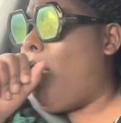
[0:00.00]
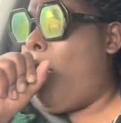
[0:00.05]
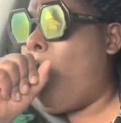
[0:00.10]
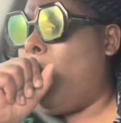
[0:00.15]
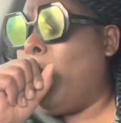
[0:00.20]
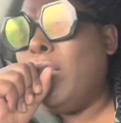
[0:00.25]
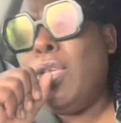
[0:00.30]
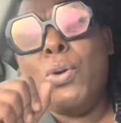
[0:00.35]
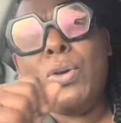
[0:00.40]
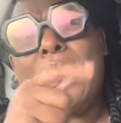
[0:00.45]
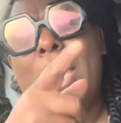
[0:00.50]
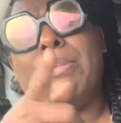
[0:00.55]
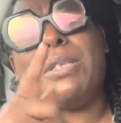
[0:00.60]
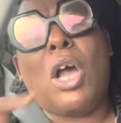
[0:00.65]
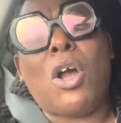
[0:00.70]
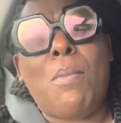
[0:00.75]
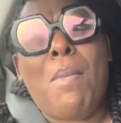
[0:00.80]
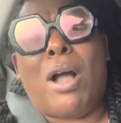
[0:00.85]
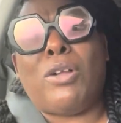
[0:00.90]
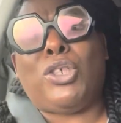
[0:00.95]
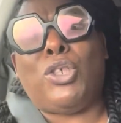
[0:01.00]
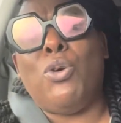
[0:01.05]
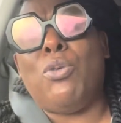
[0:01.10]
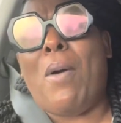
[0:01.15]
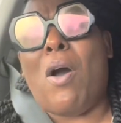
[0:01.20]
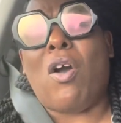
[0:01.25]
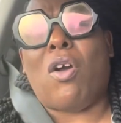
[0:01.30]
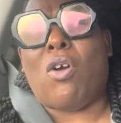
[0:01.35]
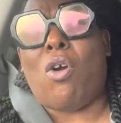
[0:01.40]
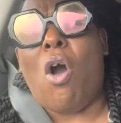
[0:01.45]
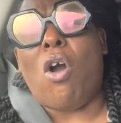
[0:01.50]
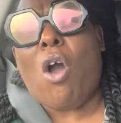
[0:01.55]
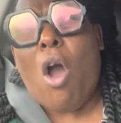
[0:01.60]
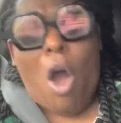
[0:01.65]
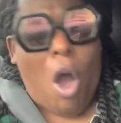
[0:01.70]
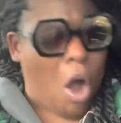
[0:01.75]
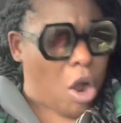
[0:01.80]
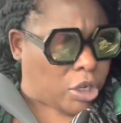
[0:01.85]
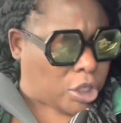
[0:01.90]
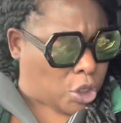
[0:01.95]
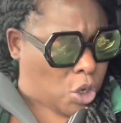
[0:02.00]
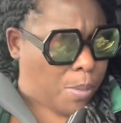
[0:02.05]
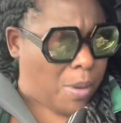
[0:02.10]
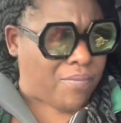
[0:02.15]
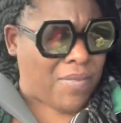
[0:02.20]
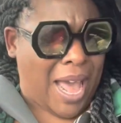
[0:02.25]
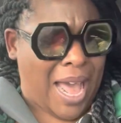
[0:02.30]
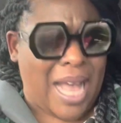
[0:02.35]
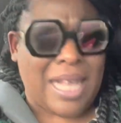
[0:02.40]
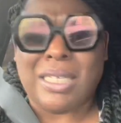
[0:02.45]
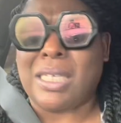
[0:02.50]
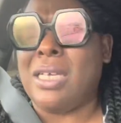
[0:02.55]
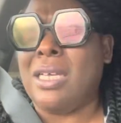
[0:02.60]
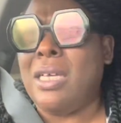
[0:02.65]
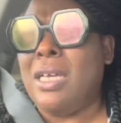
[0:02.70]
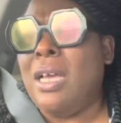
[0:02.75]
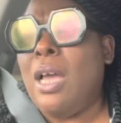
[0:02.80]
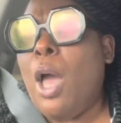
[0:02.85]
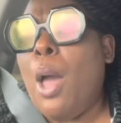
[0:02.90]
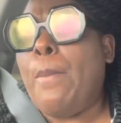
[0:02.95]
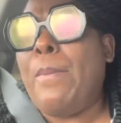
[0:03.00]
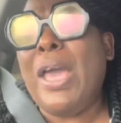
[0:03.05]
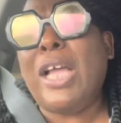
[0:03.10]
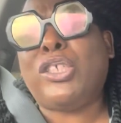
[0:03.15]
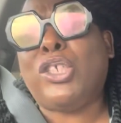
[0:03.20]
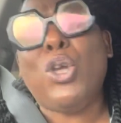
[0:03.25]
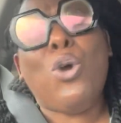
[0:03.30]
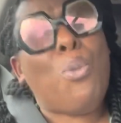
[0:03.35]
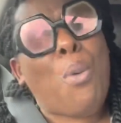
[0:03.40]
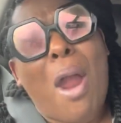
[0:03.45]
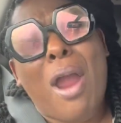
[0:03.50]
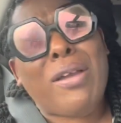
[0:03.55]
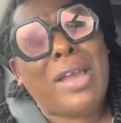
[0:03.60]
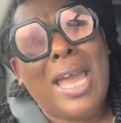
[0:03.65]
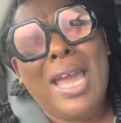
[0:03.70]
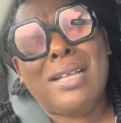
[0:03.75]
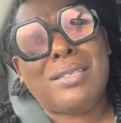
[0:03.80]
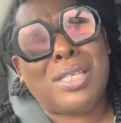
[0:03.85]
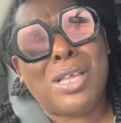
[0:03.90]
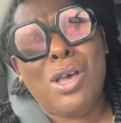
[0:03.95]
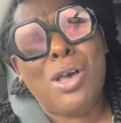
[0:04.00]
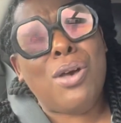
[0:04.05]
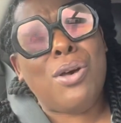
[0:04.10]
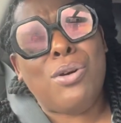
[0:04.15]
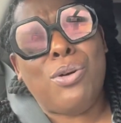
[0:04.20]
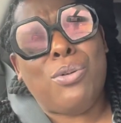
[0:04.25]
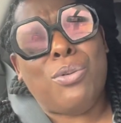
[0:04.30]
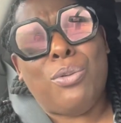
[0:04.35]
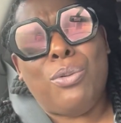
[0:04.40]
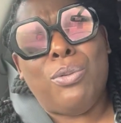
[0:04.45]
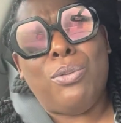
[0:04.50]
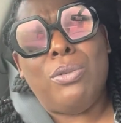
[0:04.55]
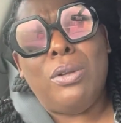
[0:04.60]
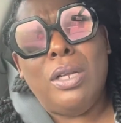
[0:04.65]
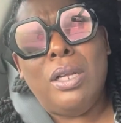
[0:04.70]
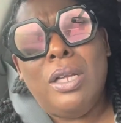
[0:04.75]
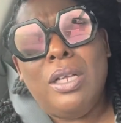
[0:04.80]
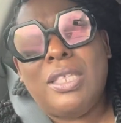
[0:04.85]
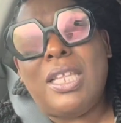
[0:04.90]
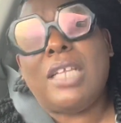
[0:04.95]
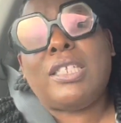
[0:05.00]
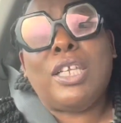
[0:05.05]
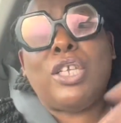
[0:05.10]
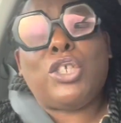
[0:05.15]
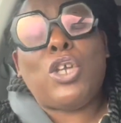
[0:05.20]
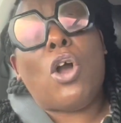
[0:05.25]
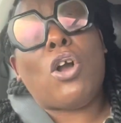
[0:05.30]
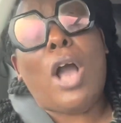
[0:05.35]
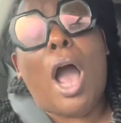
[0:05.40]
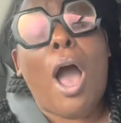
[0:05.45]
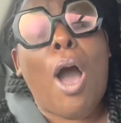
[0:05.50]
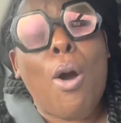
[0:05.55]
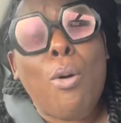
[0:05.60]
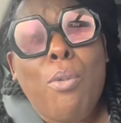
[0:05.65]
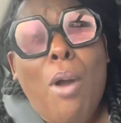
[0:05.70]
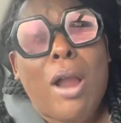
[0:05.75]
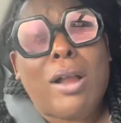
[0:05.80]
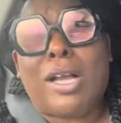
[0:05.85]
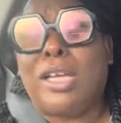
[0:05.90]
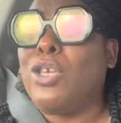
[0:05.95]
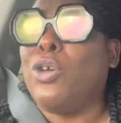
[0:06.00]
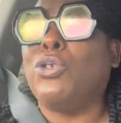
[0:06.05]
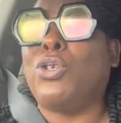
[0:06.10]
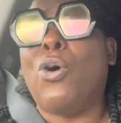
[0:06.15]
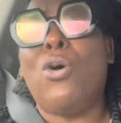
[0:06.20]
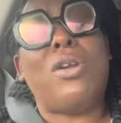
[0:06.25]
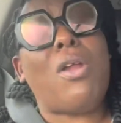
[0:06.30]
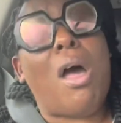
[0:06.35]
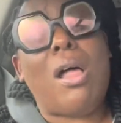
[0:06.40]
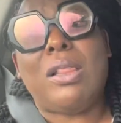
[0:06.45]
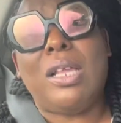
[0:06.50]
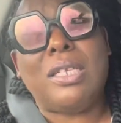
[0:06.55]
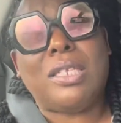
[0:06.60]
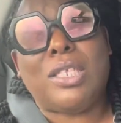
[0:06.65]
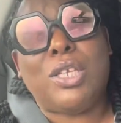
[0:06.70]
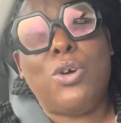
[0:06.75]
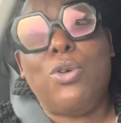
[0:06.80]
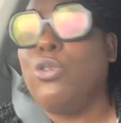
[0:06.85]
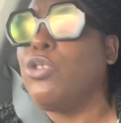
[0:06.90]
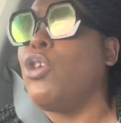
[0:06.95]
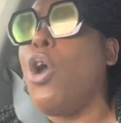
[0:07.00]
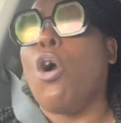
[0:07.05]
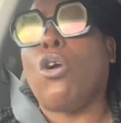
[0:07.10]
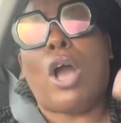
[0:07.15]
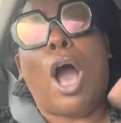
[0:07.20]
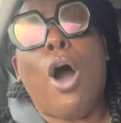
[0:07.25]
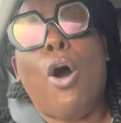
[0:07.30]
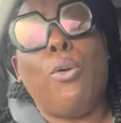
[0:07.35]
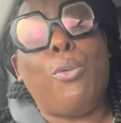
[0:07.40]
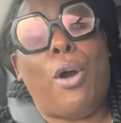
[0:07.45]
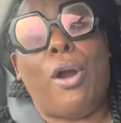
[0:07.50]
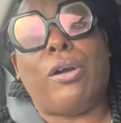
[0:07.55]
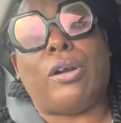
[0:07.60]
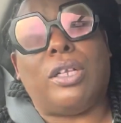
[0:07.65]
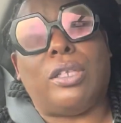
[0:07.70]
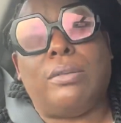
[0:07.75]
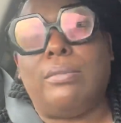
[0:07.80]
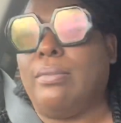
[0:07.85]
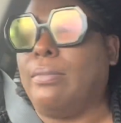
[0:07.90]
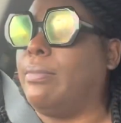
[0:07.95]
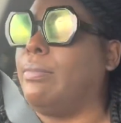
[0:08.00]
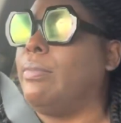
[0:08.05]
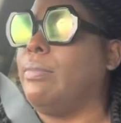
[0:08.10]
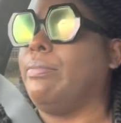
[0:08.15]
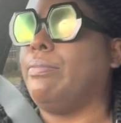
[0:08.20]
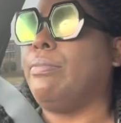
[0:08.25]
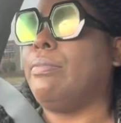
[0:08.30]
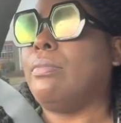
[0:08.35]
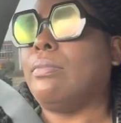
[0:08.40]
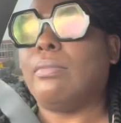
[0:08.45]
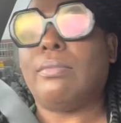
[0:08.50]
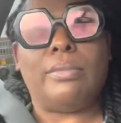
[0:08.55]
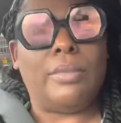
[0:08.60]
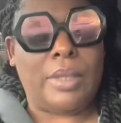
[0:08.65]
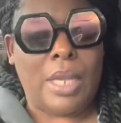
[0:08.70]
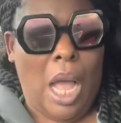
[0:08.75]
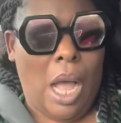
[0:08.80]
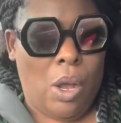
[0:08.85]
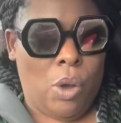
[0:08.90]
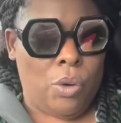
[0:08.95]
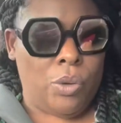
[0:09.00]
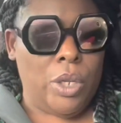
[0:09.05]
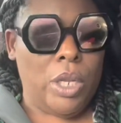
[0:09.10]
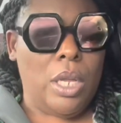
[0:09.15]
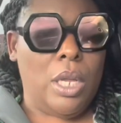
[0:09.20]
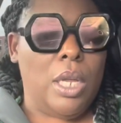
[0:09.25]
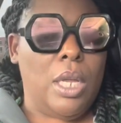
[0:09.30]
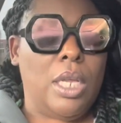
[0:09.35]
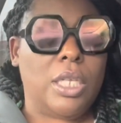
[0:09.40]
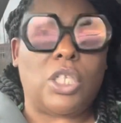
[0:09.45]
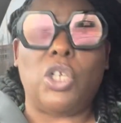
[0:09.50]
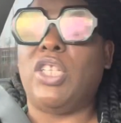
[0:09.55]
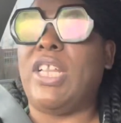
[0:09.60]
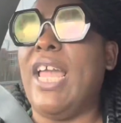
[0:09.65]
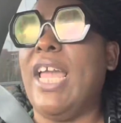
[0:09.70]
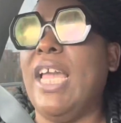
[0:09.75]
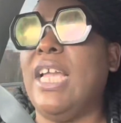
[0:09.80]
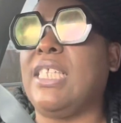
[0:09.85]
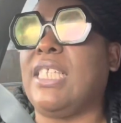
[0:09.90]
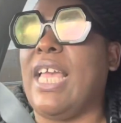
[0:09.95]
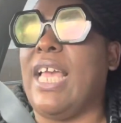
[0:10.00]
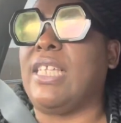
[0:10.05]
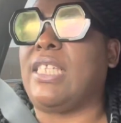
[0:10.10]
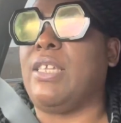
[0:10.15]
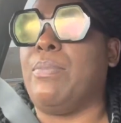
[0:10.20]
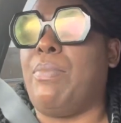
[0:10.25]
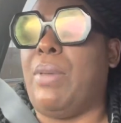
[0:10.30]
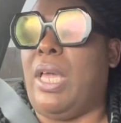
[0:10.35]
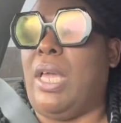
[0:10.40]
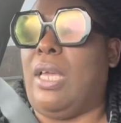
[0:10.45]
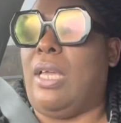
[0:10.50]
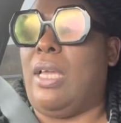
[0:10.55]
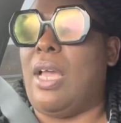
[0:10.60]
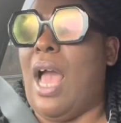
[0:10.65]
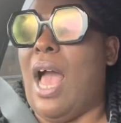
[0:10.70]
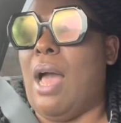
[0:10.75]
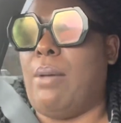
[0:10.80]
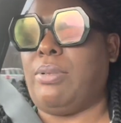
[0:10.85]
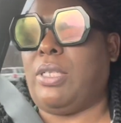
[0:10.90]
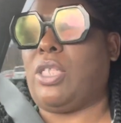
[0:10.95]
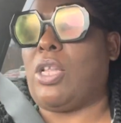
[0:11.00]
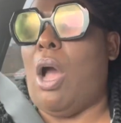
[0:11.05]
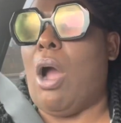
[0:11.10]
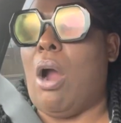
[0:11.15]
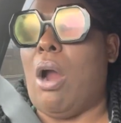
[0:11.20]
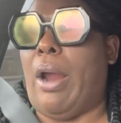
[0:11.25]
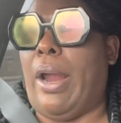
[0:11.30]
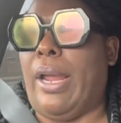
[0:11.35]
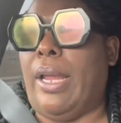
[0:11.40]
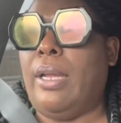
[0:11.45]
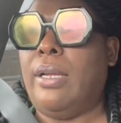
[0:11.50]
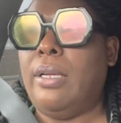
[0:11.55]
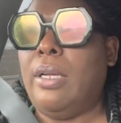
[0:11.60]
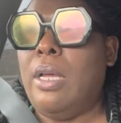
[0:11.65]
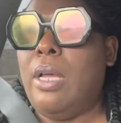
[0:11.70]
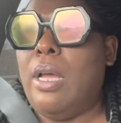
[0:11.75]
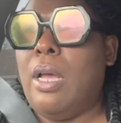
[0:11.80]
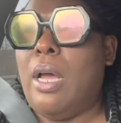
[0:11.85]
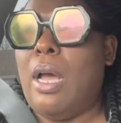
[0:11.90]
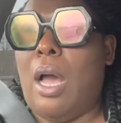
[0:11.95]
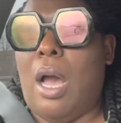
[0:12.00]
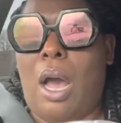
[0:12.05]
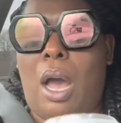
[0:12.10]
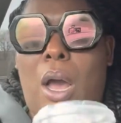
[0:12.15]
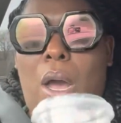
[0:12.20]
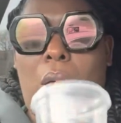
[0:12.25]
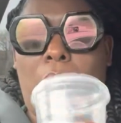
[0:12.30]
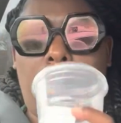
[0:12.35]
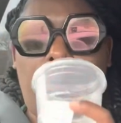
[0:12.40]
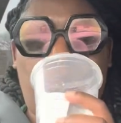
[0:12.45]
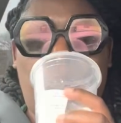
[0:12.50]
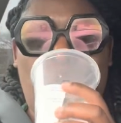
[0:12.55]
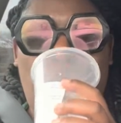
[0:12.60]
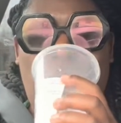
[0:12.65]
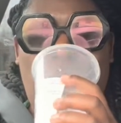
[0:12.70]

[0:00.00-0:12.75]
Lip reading: you keep talking about you go call her supervisor. Bitch, you work here too. This is your co-worker. You doing all this to your co-worker. No. So then he says to me, I'm sorry. I